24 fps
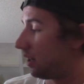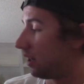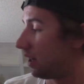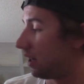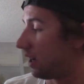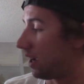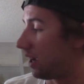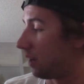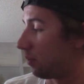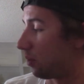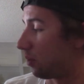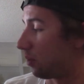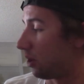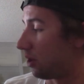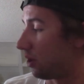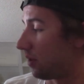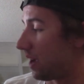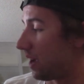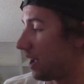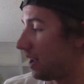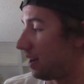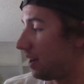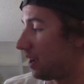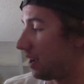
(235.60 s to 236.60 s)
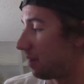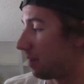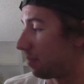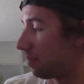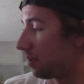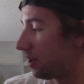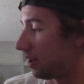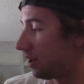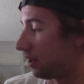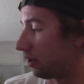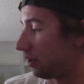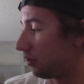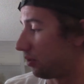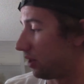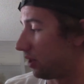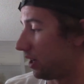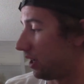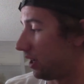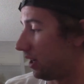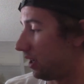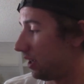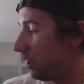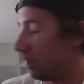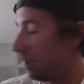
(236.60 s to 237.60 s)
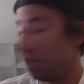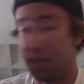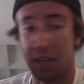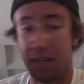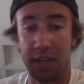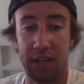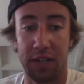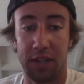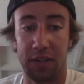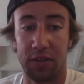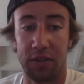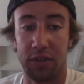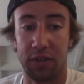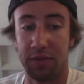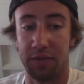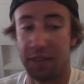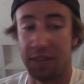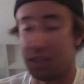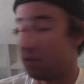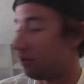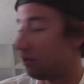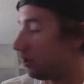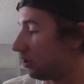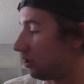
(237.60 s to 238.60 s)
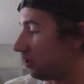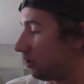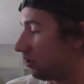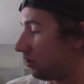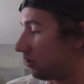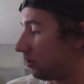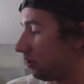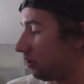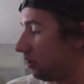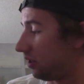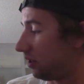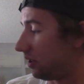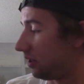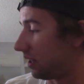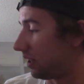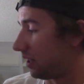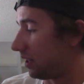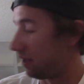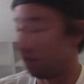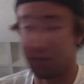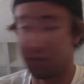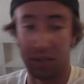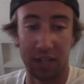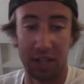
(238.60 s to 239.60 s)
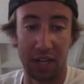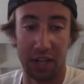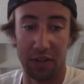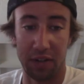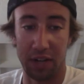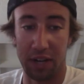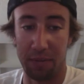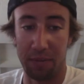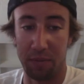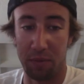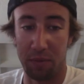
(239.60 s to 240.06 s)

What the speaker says: and where you end up on a grid is your vector addition. So you can see that in this diagram. We